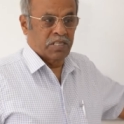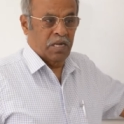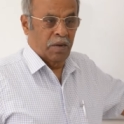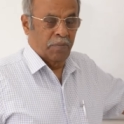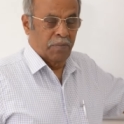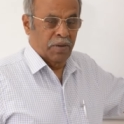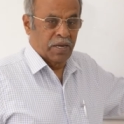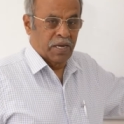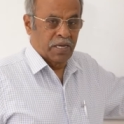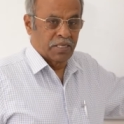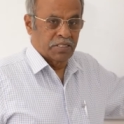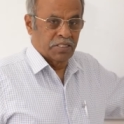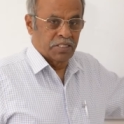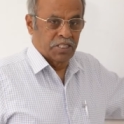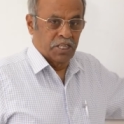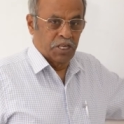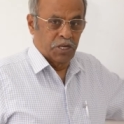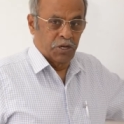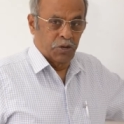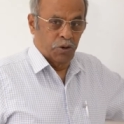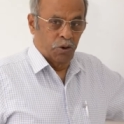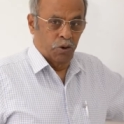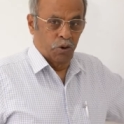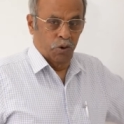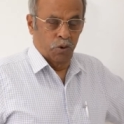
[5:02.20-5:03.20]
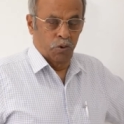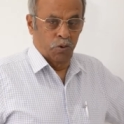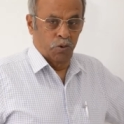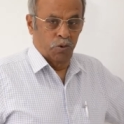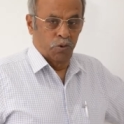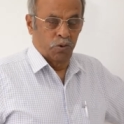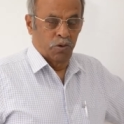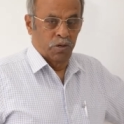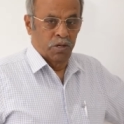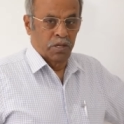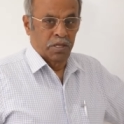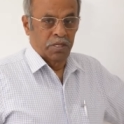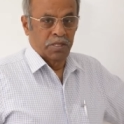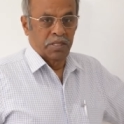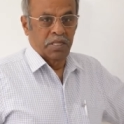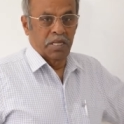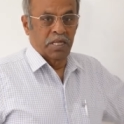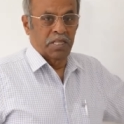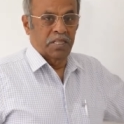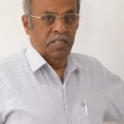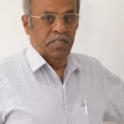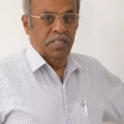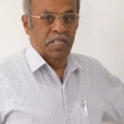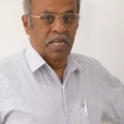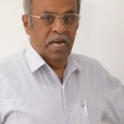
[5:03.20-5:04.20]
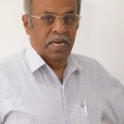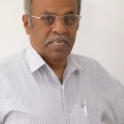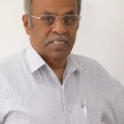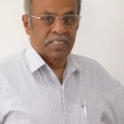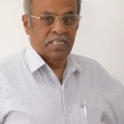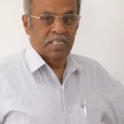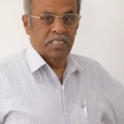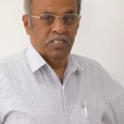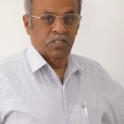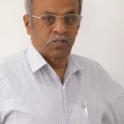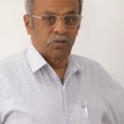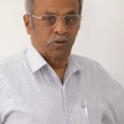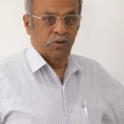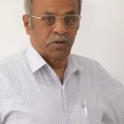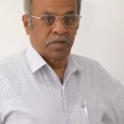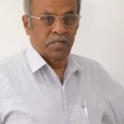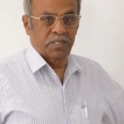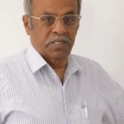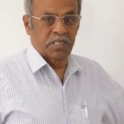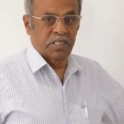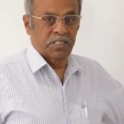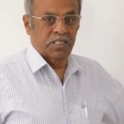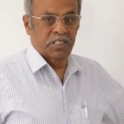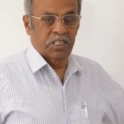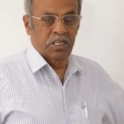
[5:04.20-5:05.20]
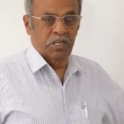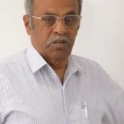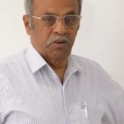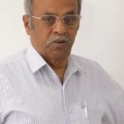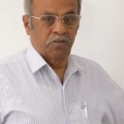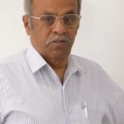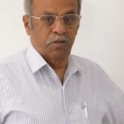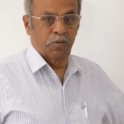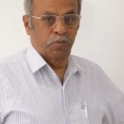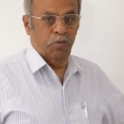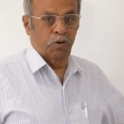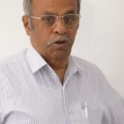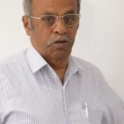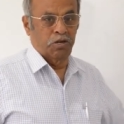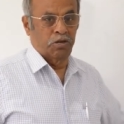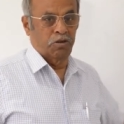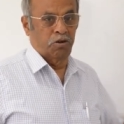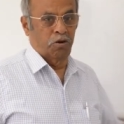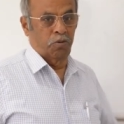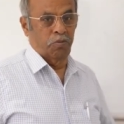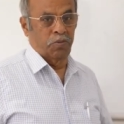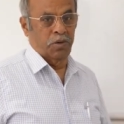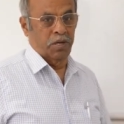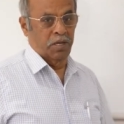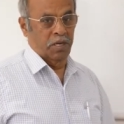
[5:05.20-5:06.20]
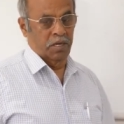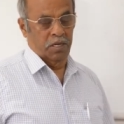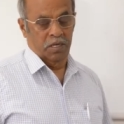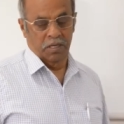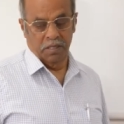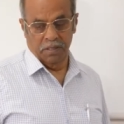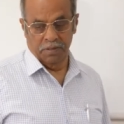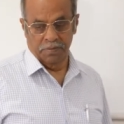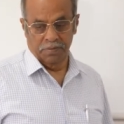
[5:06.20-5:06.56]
coming as 0, then that is known as the zero of the polynomial.